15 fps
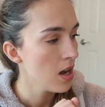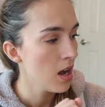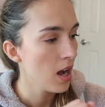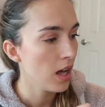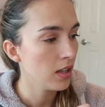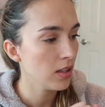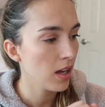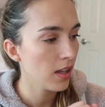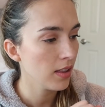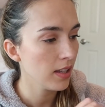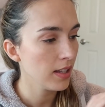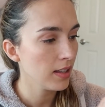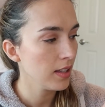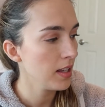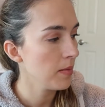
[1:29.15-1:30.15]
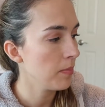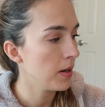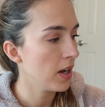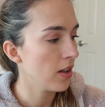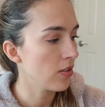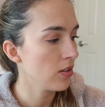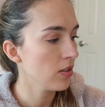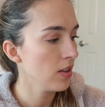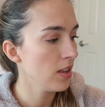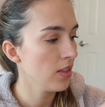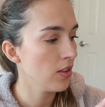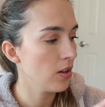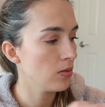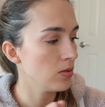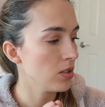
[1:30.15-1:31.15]
a lot lately, but other than
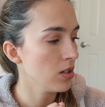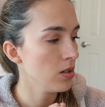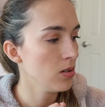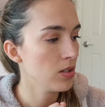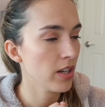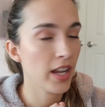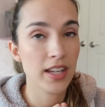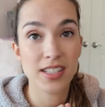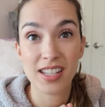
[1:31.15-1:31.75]
those two shades,